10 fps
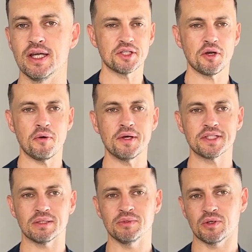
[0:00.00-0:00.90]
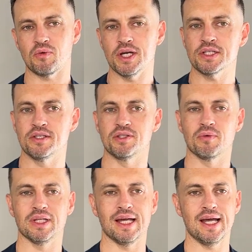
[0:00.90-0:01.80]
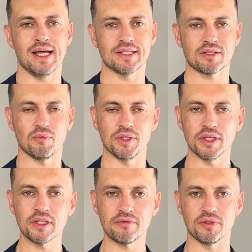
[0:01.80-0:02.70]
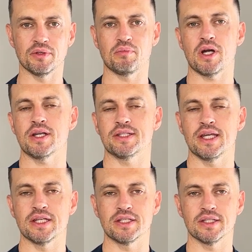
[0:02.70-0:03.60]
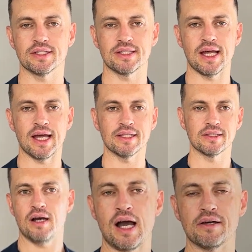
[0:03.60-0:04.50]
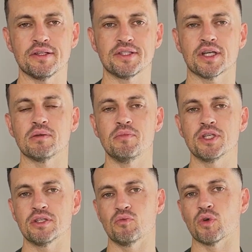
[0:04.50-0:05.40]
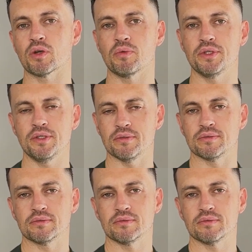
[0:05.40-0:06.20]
So some of the questions you want to ask when interviewing buyer's agent is that, how does the commission work with you?